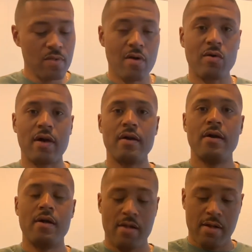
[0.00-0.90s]
Okay.
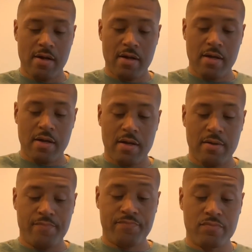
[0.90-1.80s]

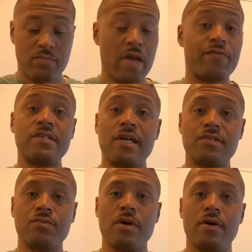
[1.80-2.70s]
Definitely taste
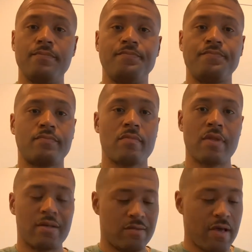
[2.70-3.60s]
the rub.
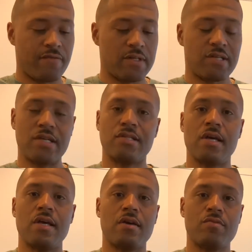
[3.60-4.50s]
Definitely taste that
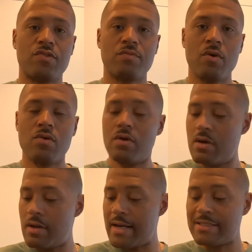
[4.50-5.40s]
hickory smoke.
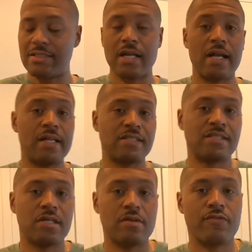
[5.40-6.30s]
Like I said, I let it
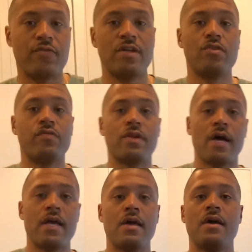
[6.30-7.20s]
sit in the fridge
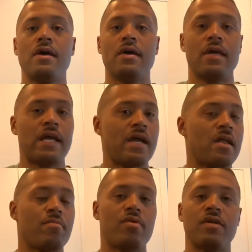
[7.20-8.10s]
overnight. It kind
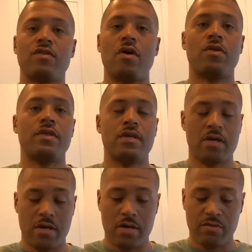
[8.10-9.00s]
of brings all
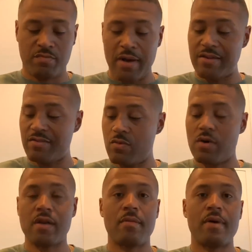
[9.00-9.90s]
the spices and
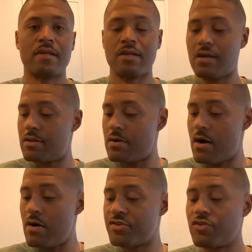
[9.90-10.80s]
whatnot back together. I
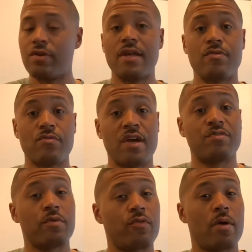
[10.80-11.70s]
also let it
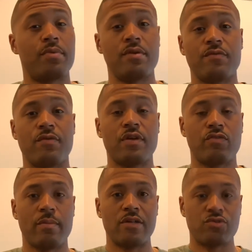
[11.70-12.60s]
rest before I put it in the fridge for
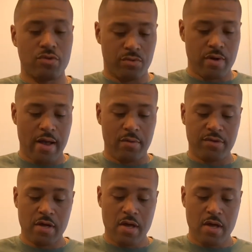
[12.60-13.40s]
about 2 or 3 hours.